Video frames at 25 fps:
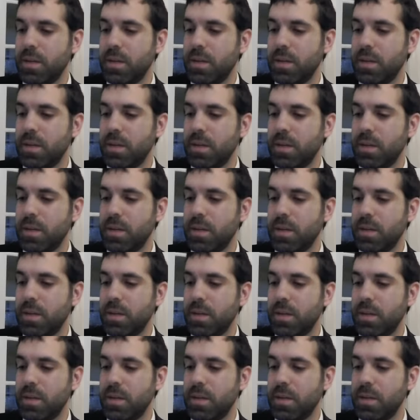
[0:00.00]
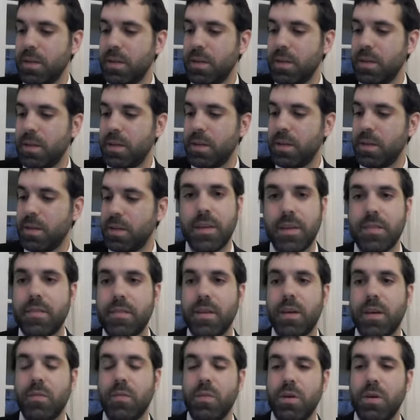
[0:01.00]
commandments we, it says
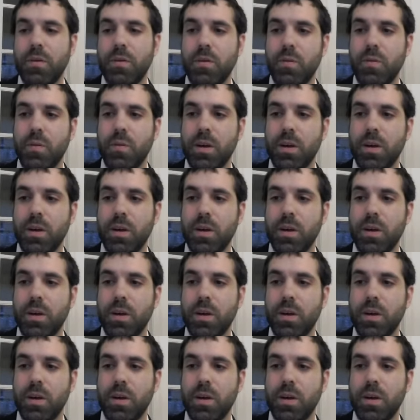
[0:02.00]
that we, we